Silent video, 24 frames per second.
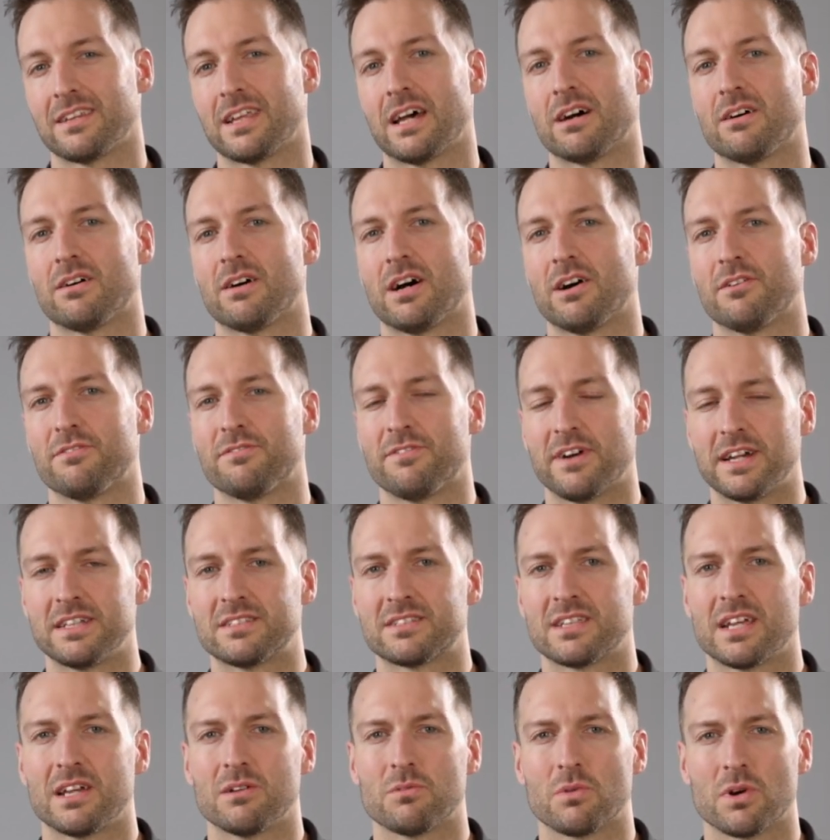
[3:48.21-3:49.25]
Now, how
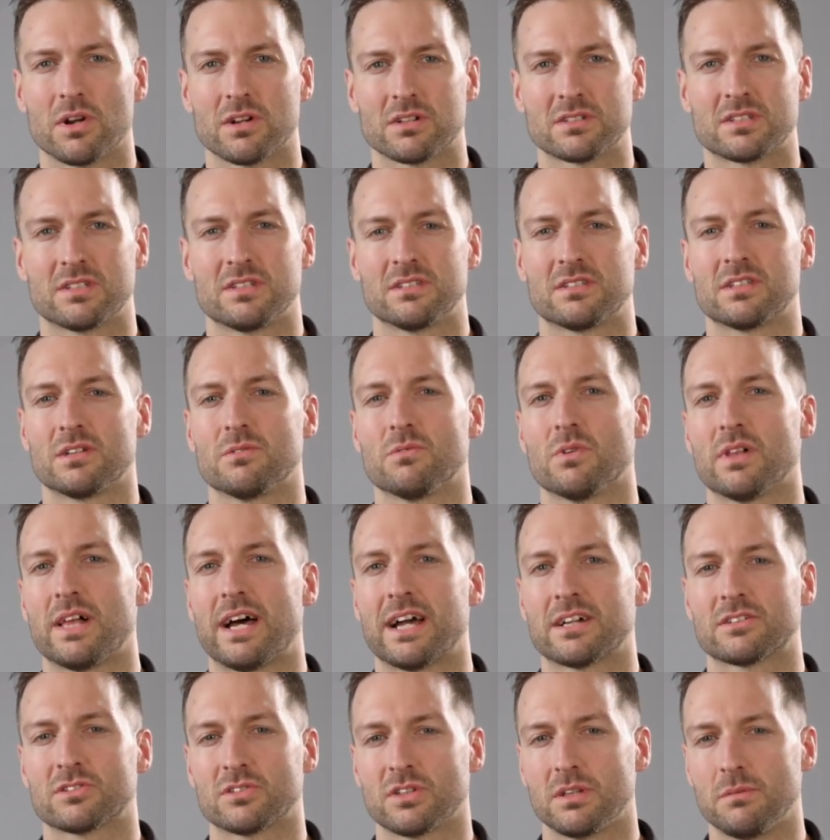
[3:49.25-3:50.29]
phytate works is it will
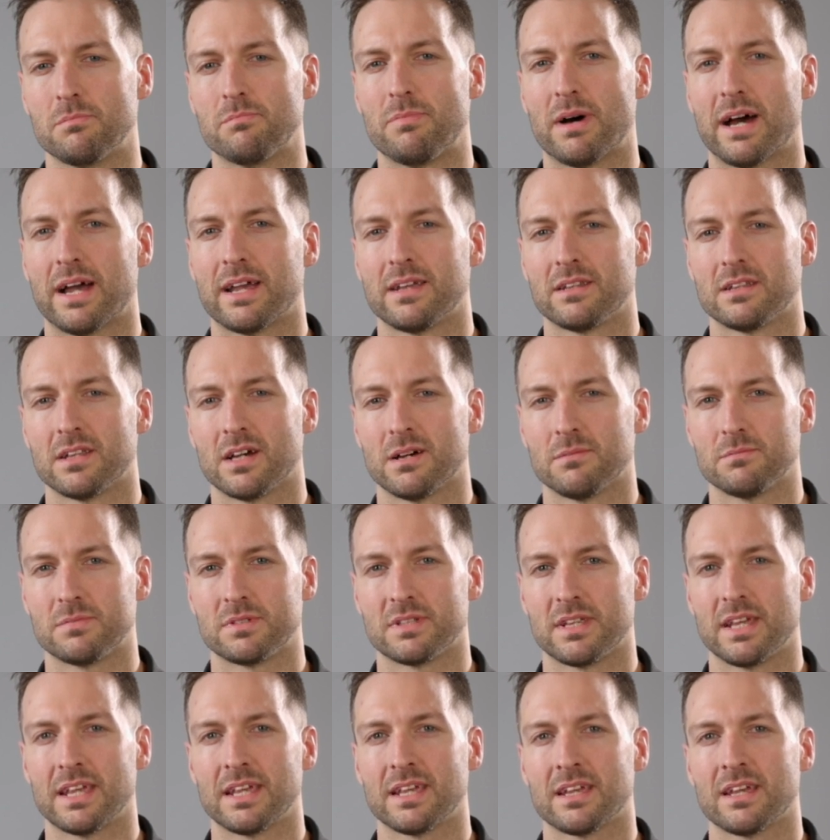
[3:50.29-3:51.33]
actually bind up
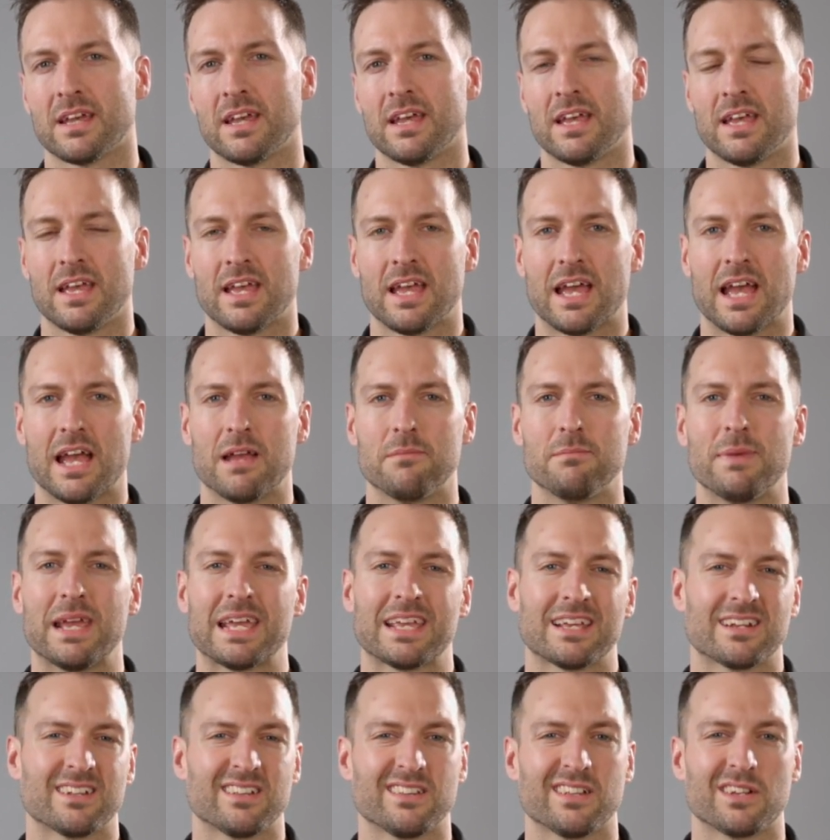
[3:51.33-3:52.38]
zinc and
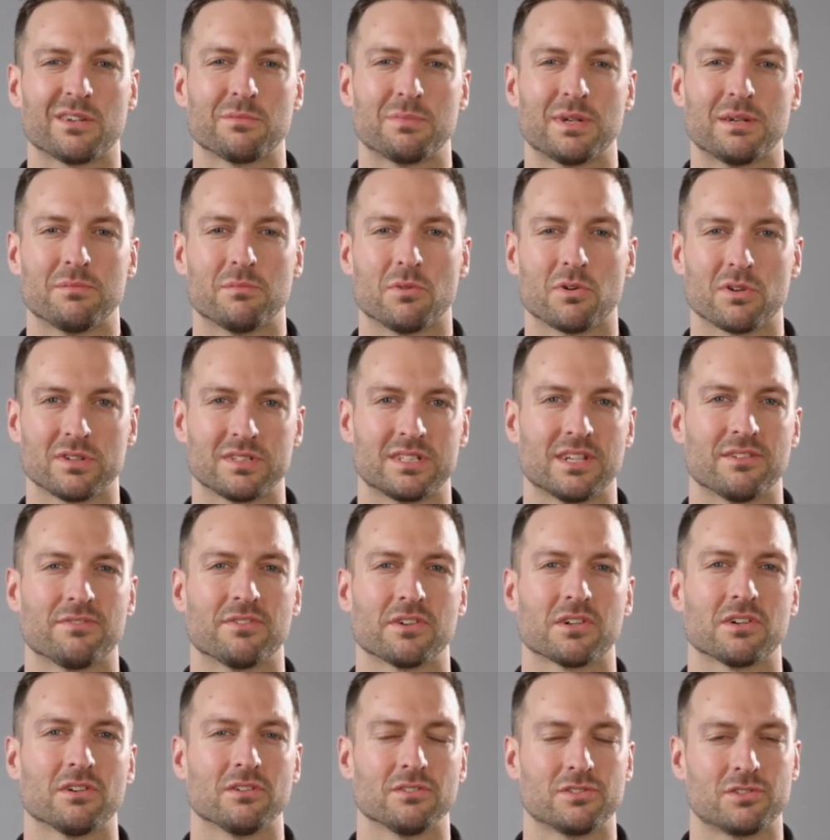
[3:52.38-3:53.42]
make it a little bit more
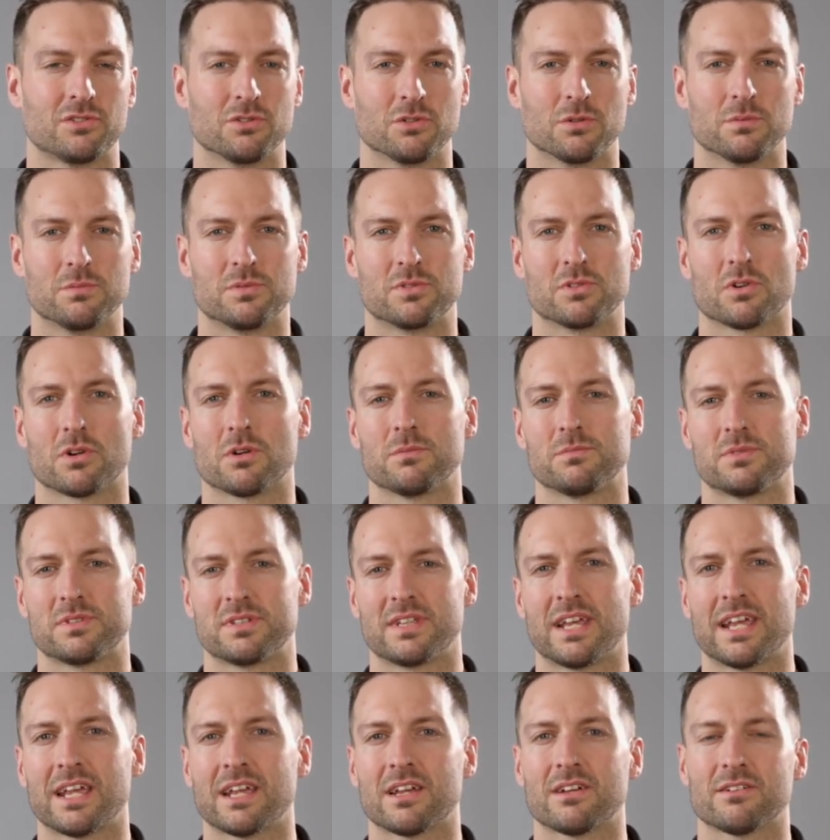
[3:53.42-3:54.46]
difficult to absorb
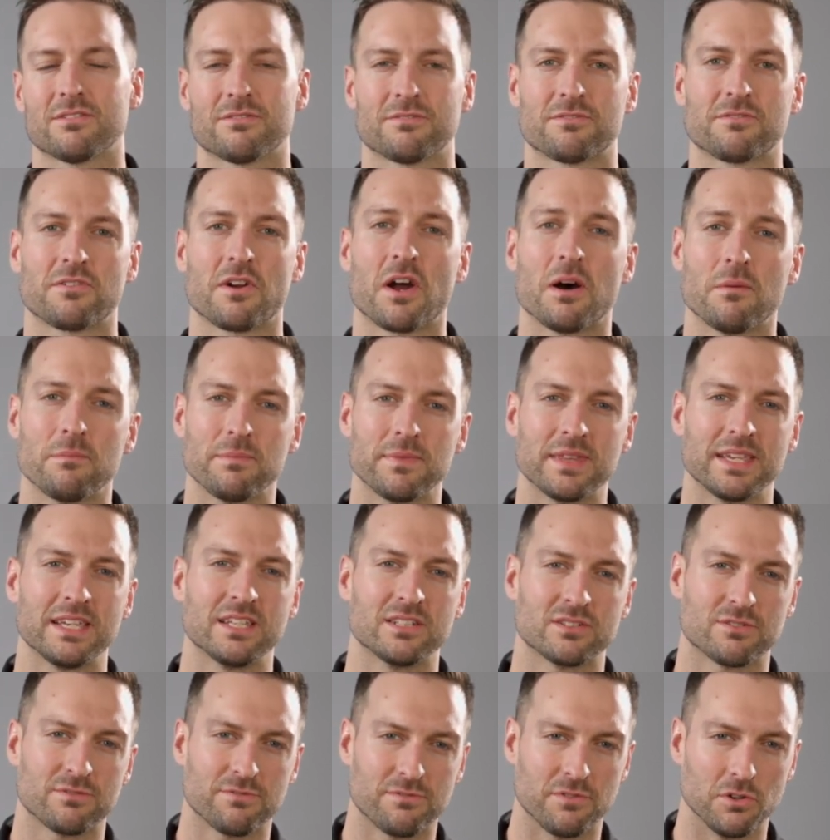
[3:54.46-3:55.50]
zinc from
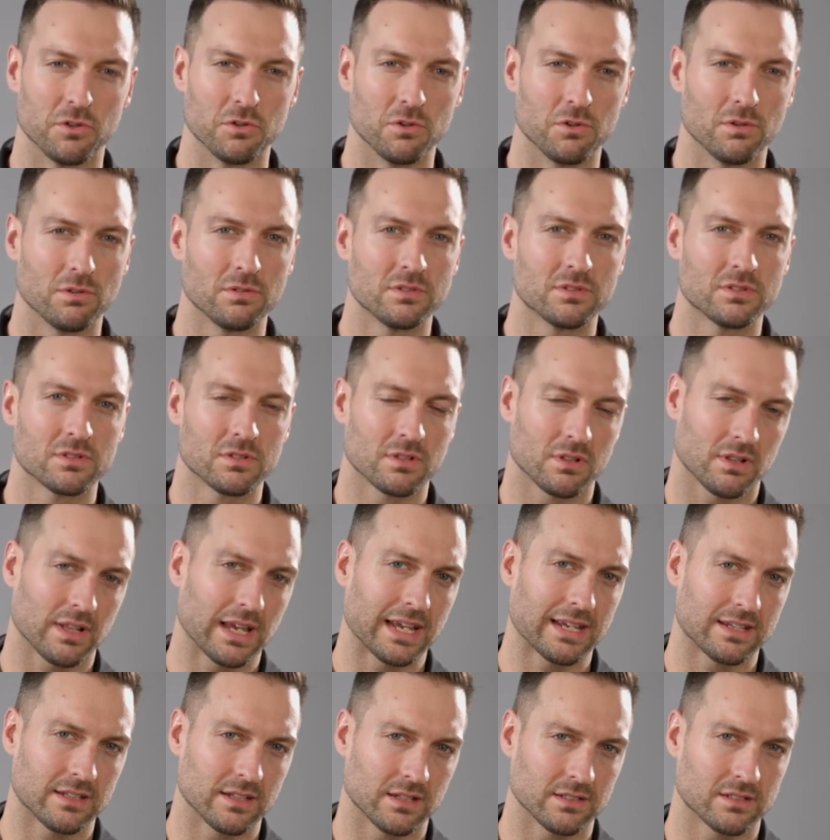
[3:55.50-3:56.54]
these foods
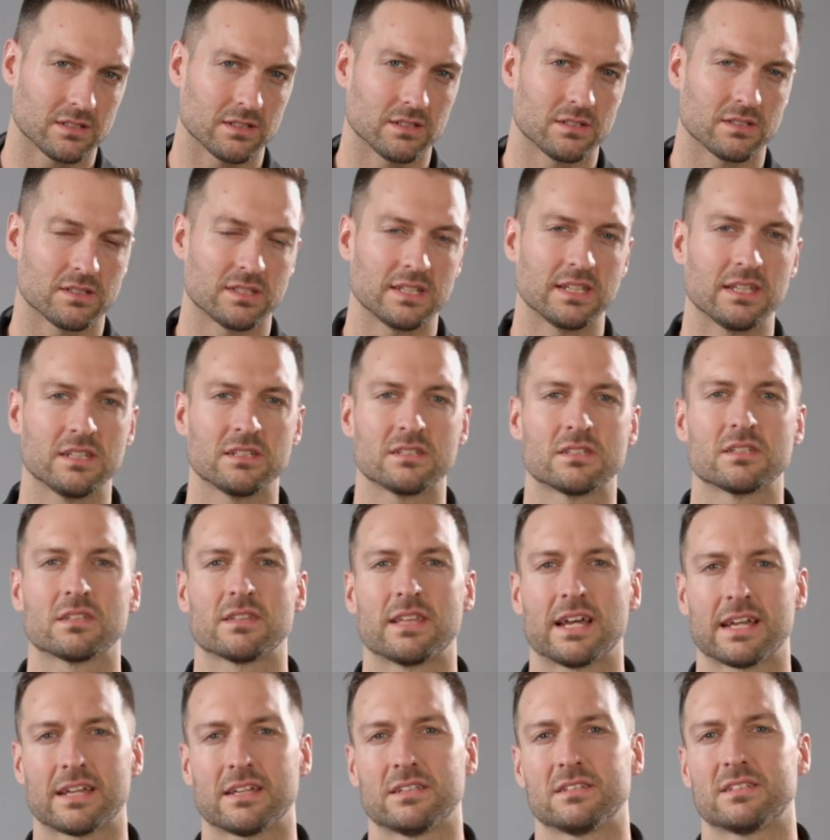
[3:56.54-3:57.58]
like nuts and seeds
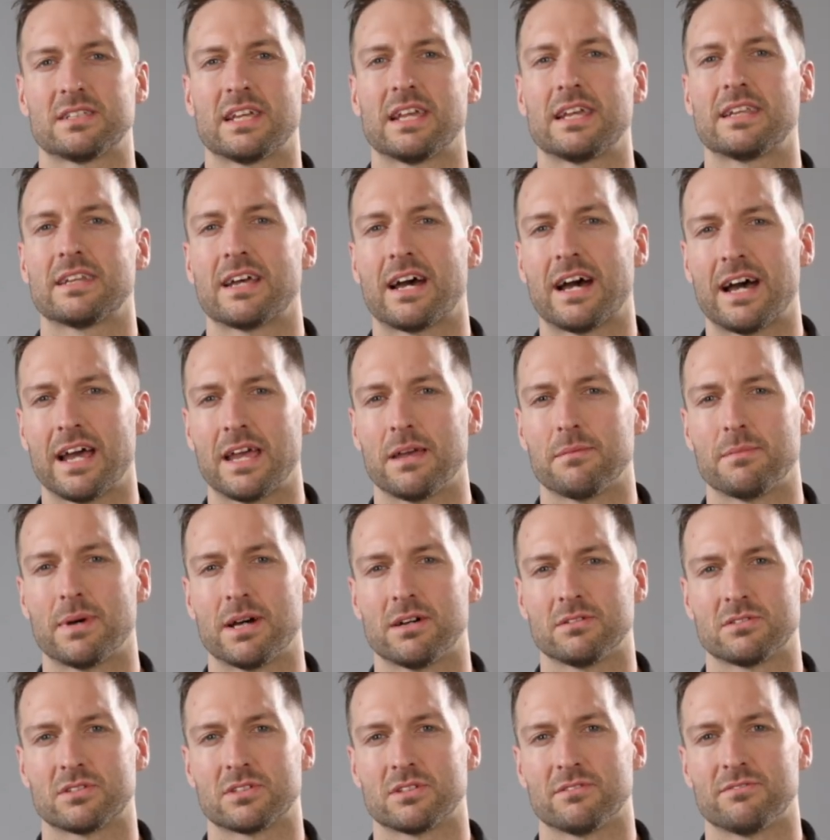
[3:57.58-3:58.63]
that contain high
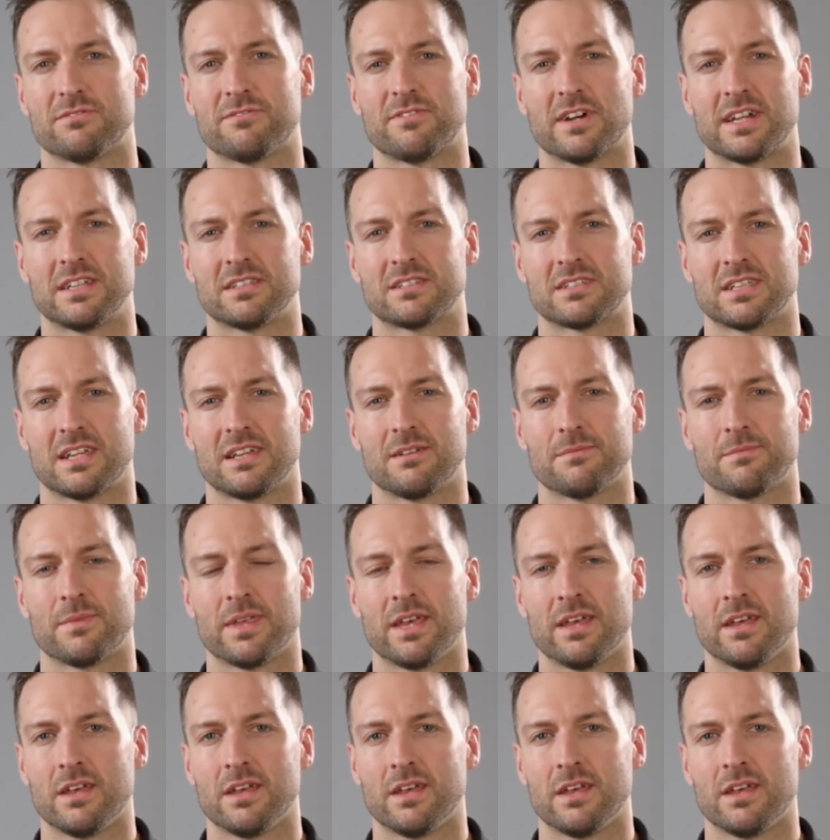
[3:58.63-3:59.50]
amounts of phytate.